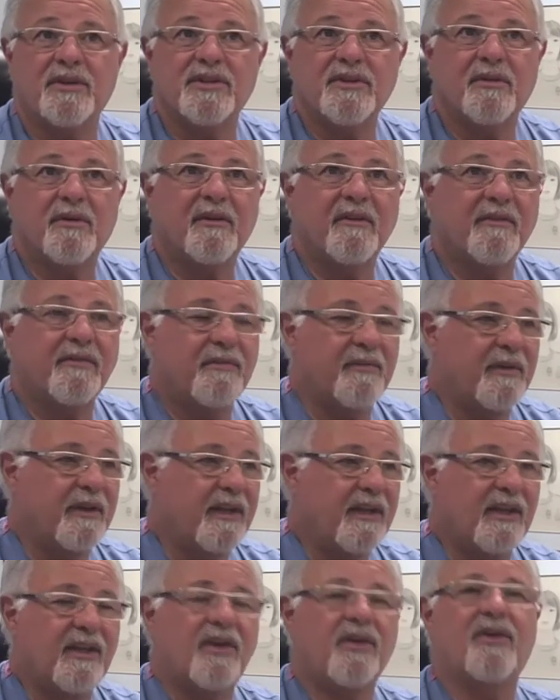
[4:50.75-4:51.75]
So if
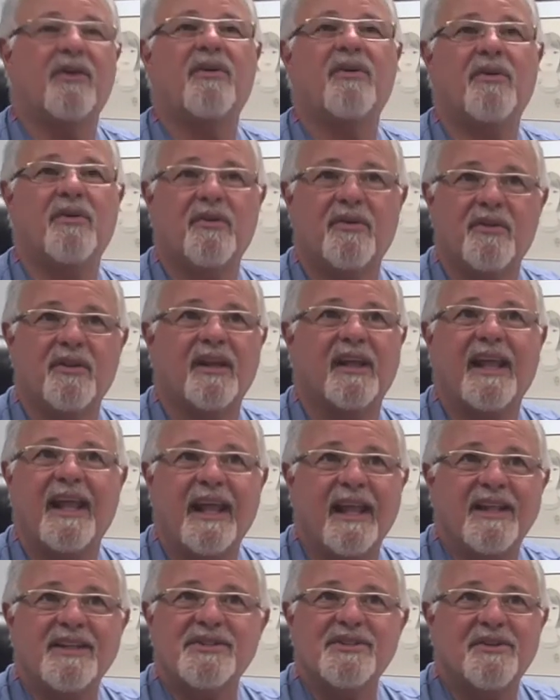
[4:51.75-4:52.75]
we cure the
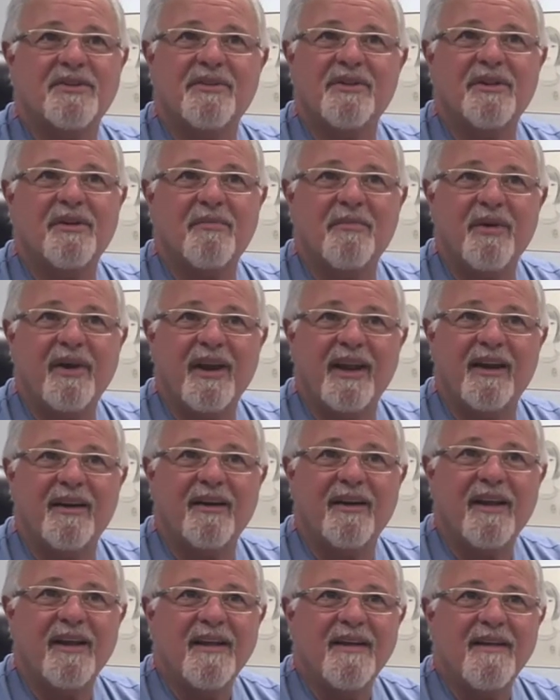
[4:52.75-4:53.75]
cancer in the brain,